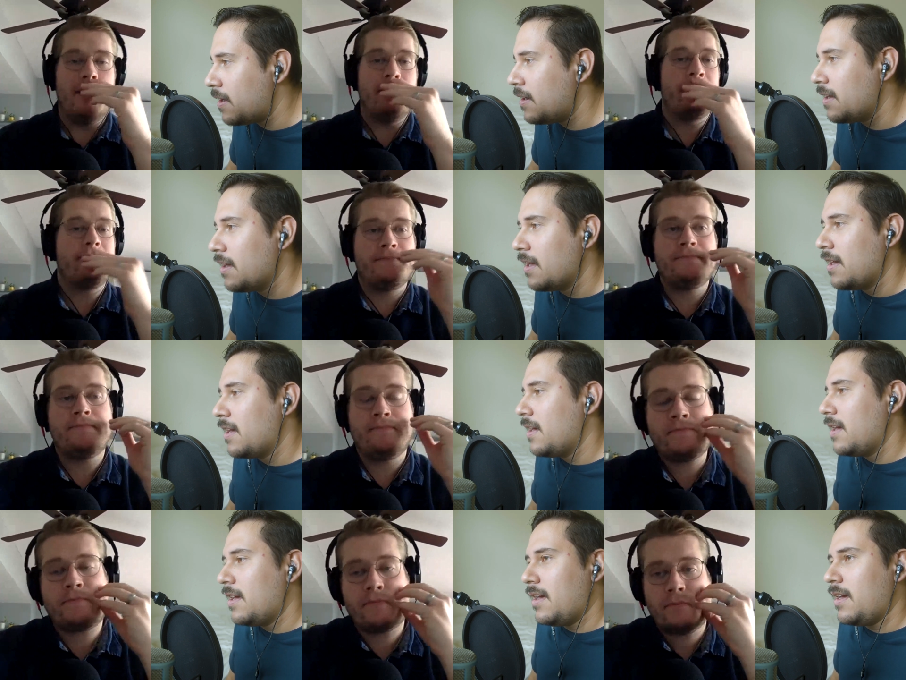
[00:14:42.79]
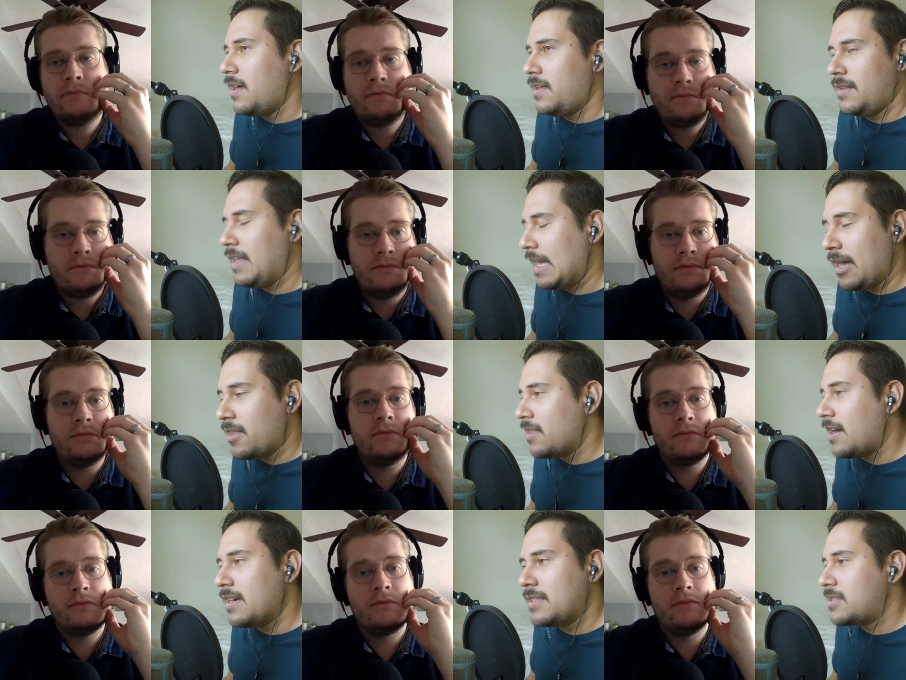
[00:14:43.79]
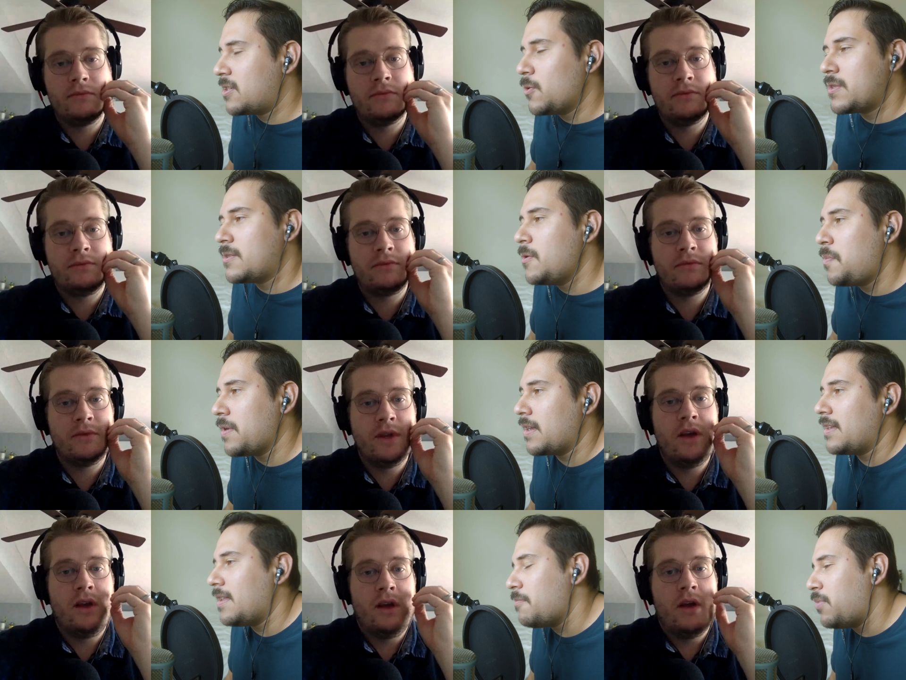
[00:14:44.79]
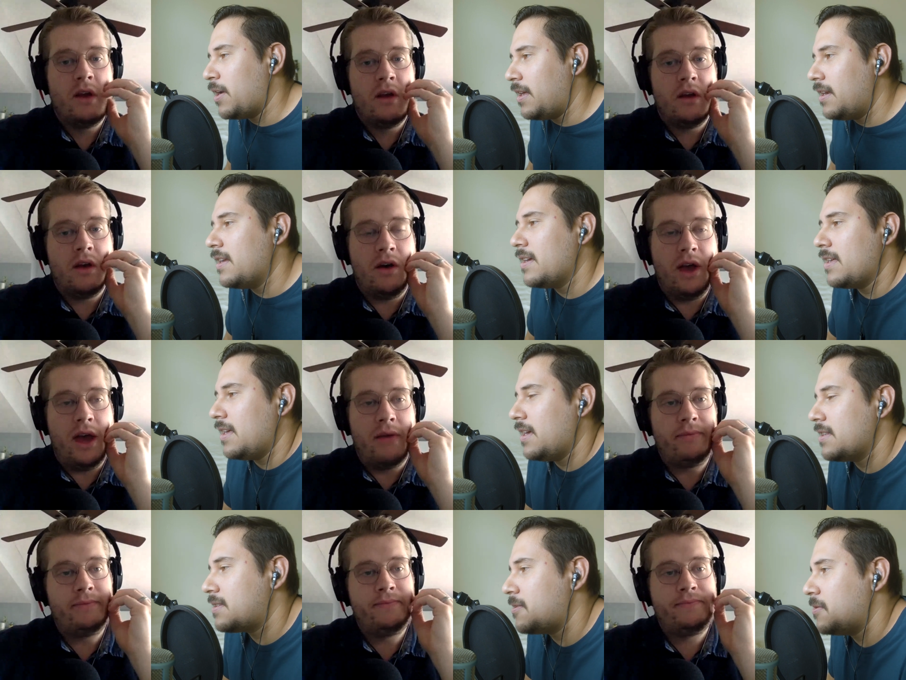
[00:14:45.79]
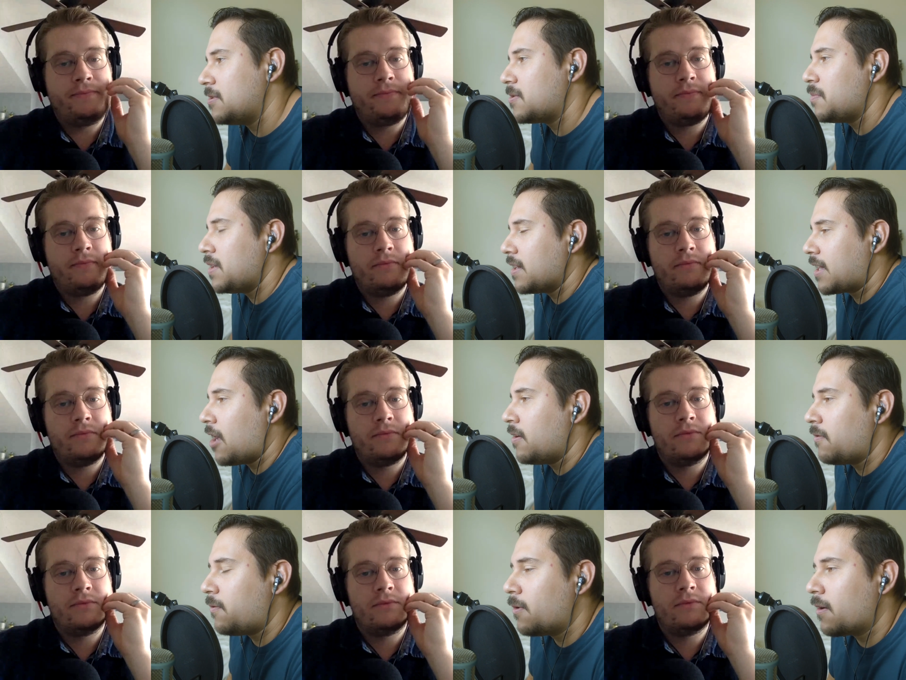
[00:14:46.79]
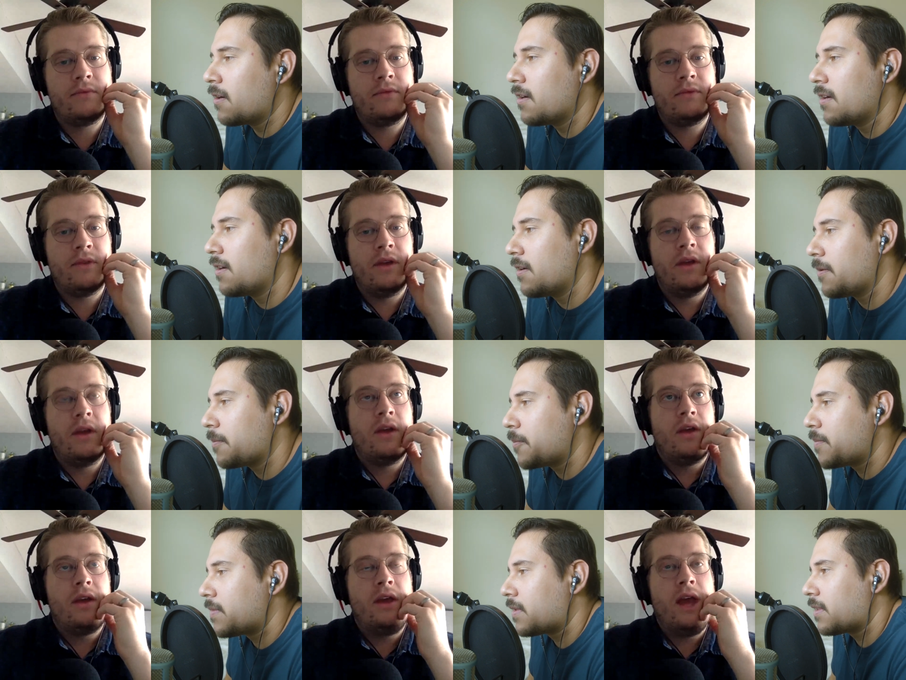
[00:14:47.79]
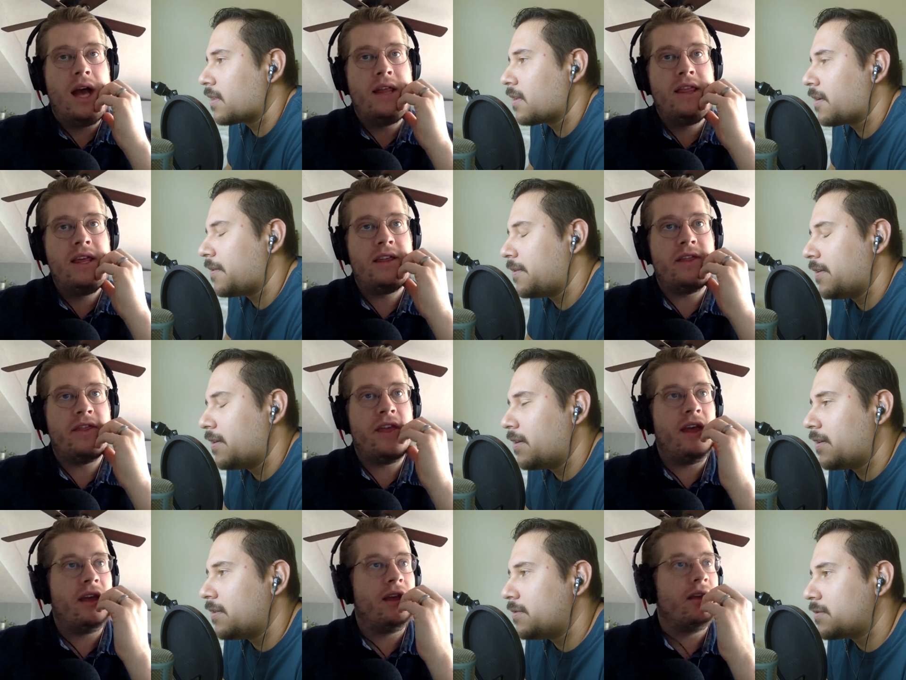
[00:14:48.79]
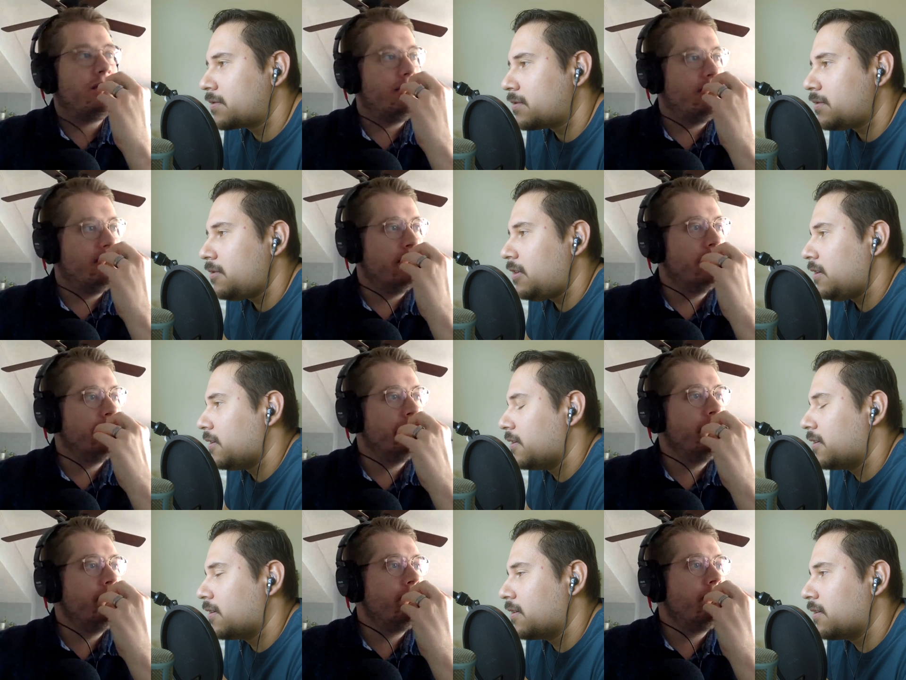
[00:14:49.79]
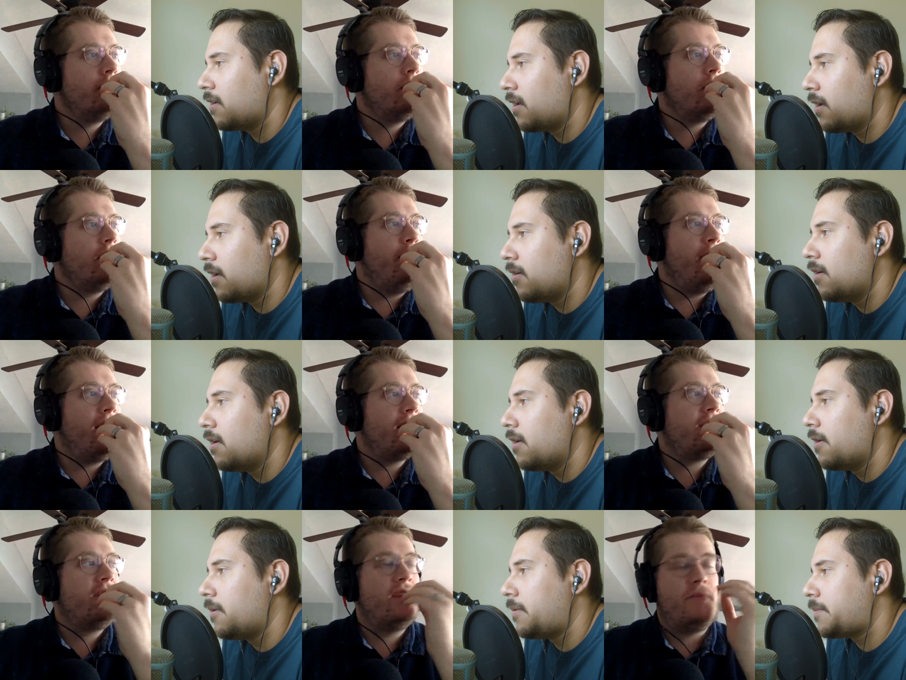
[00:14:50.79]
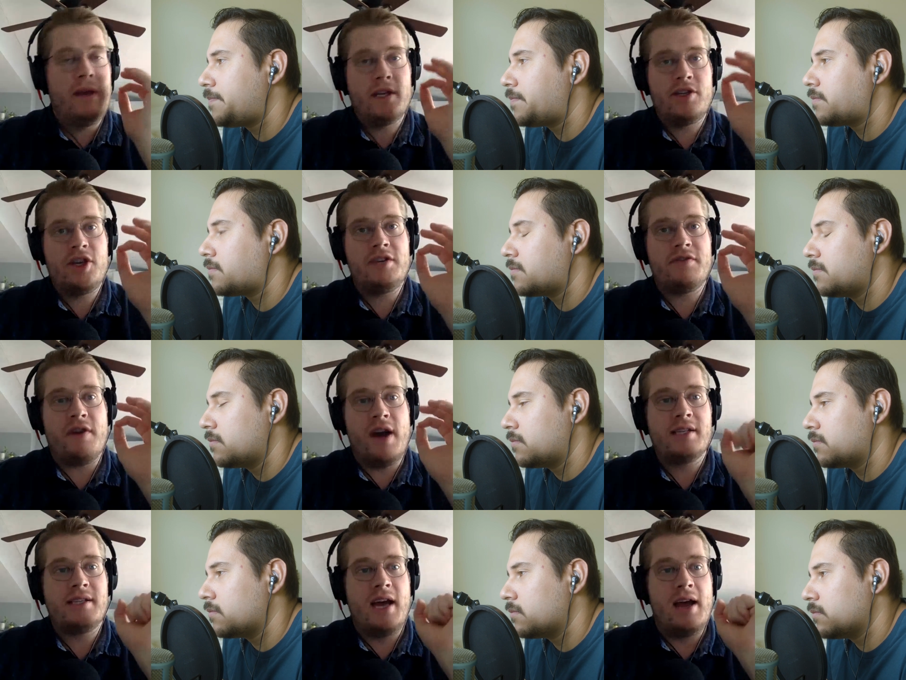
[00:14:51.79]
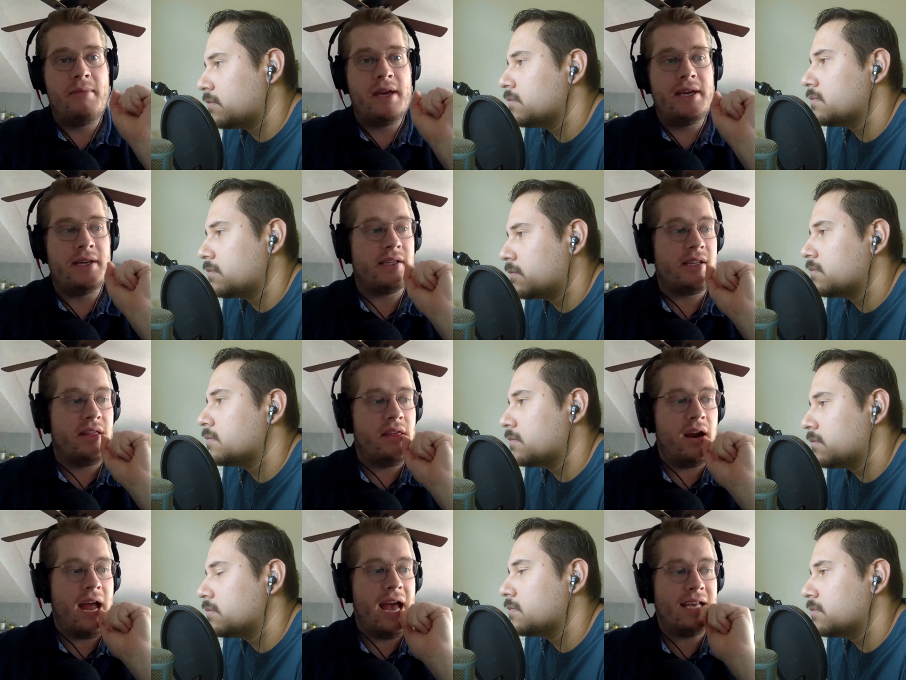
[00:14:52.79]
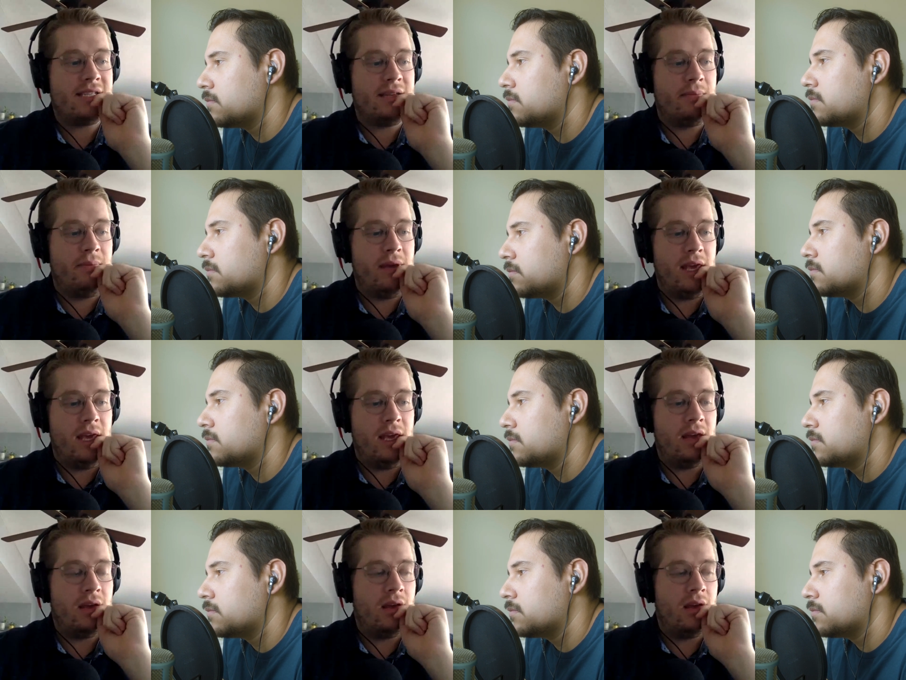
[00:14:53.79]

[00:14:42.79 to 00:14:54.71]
Speaker 1: it like it's so stupid but oh, yeah. it, it still needs to be accounted for
Speaker 2: yeah i think the thing the biggest the biggest change for next time is there has to be